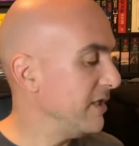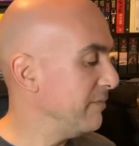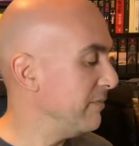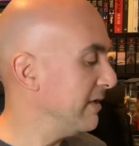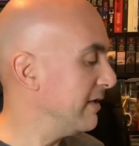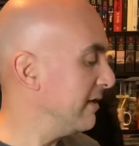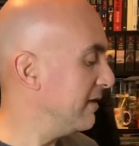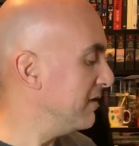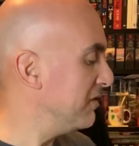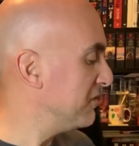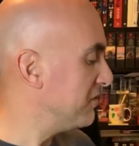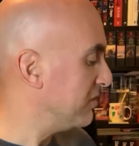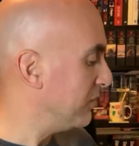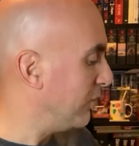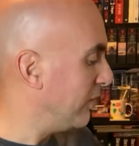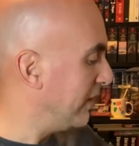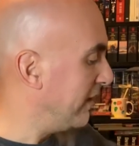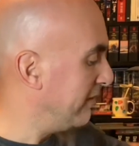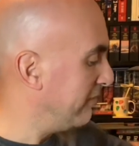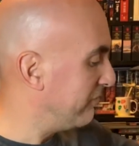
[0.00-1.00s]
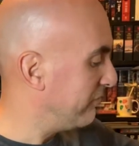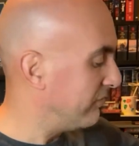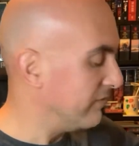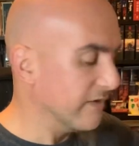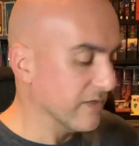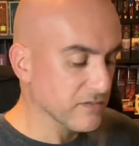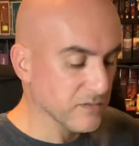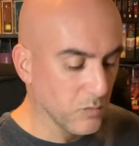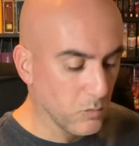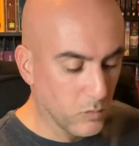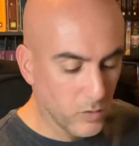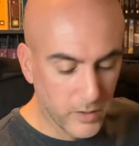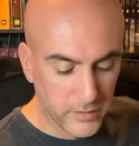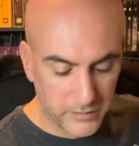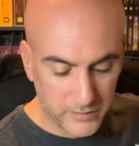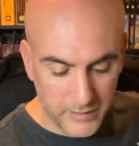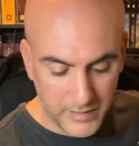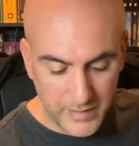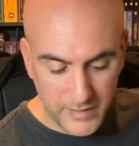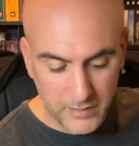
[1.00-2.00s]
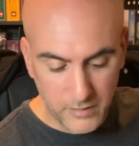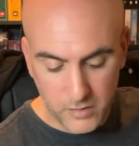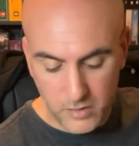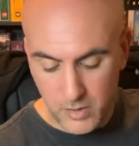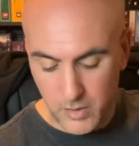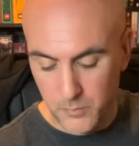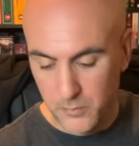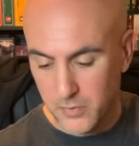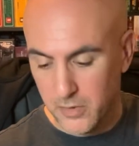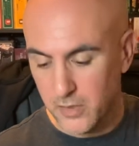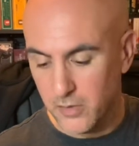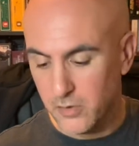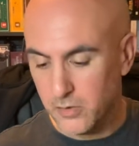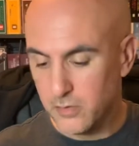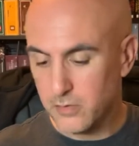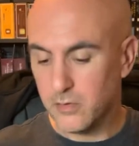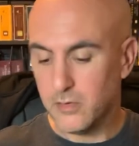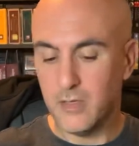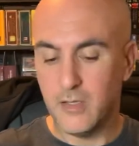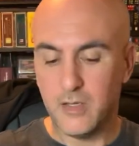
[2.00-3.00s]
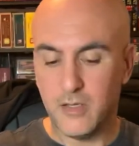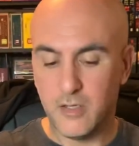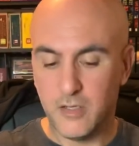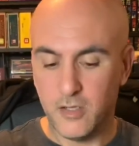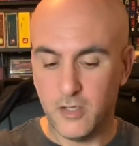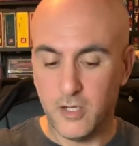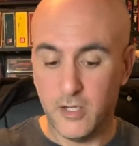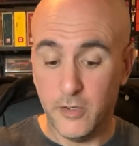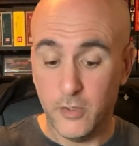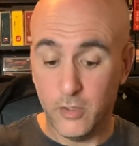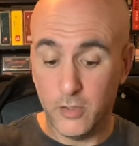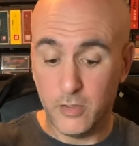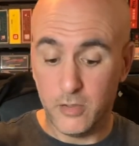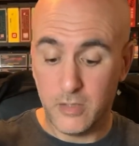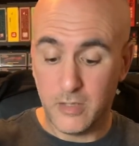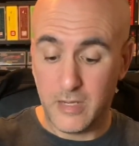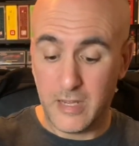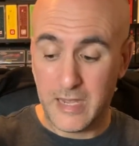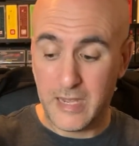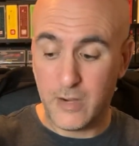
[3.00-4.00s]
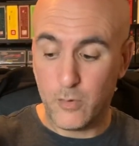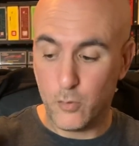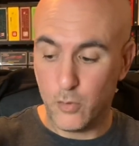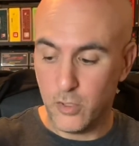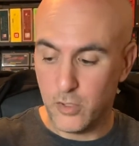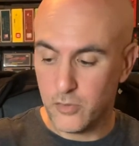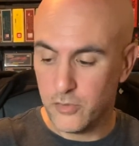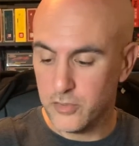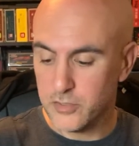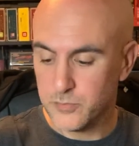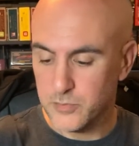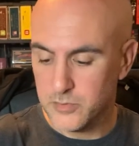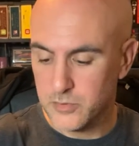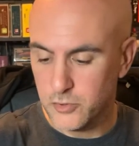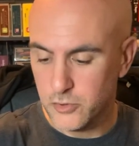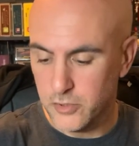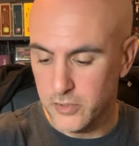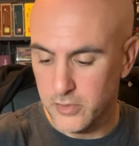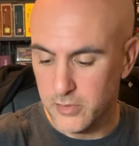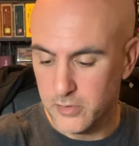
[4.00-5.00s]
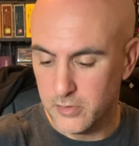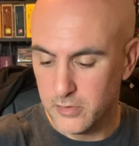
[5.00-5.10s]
because the wife doesn't want that on our Christmas tree.